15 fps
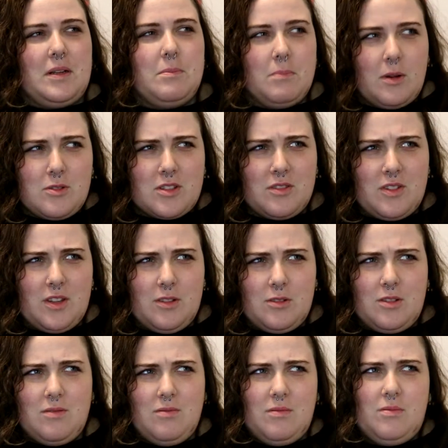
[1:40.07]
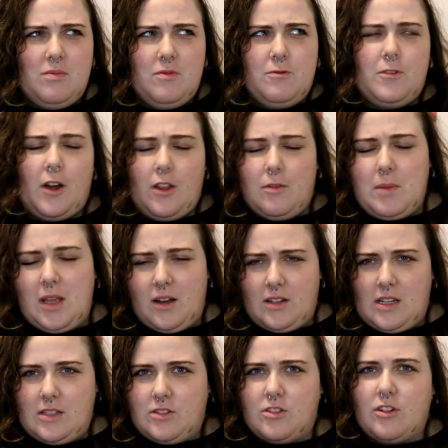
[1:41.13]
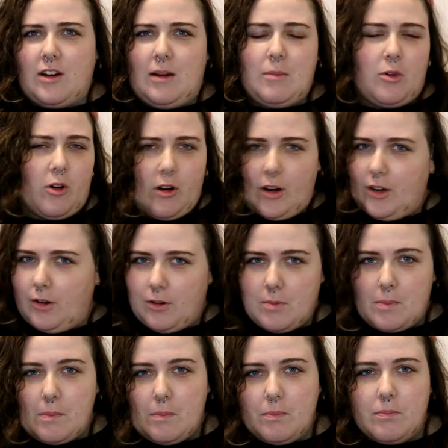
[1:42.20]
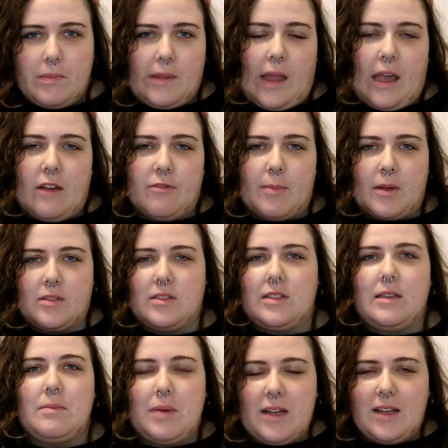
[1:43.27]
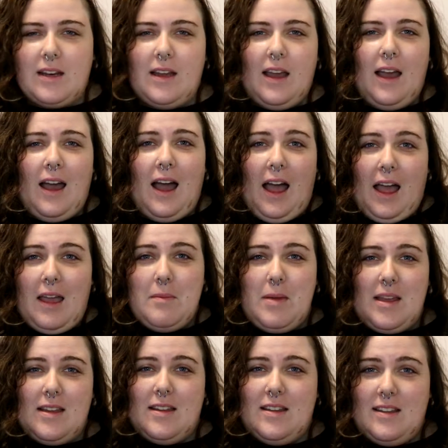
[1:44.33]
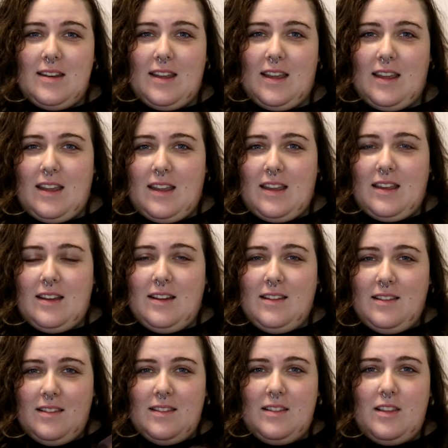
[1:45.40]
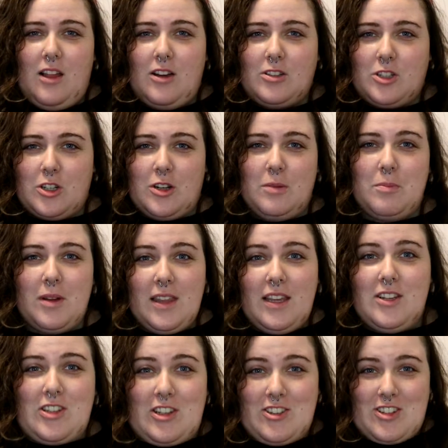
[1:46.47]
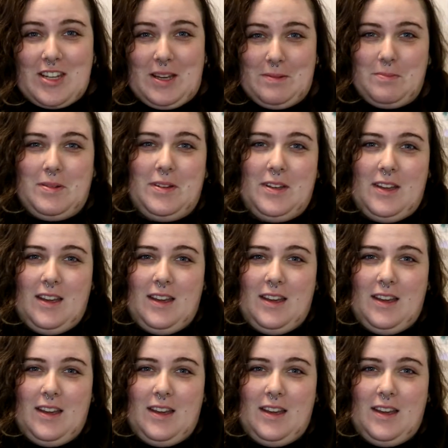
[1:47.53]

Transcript: but most of you follow me on Instagram or I know in life personally, but I'm in a long-term relationship.